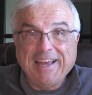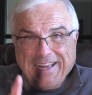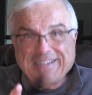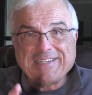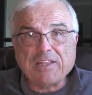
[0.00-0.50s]

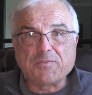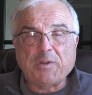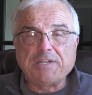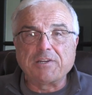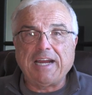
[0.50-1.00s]
and tell a
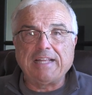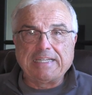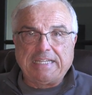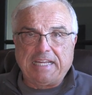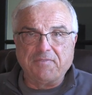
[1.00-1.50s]
friend or
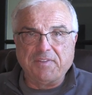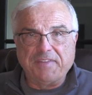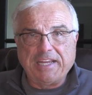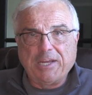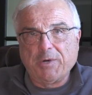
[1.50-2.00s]
colleague to give the
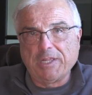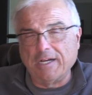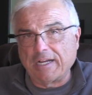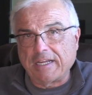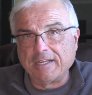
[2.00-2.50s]
video a
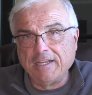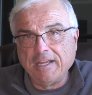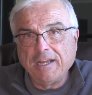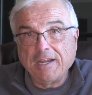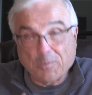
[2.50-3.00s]
look.
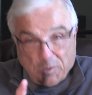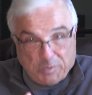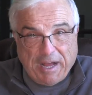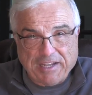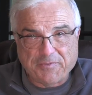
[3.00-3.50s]

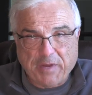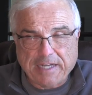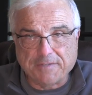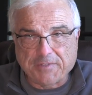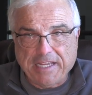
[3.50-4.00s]
Respond
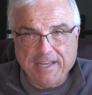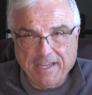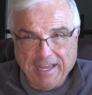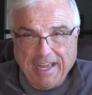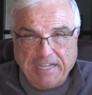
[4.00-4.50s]
effectively,
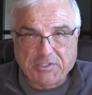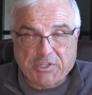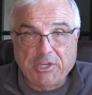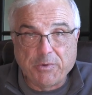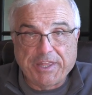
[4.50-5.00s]
and
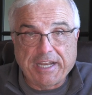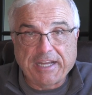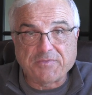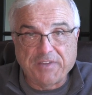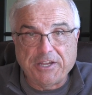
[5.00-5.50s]
see you in the
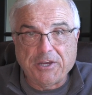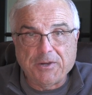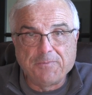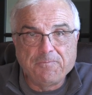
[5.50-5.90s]
next video.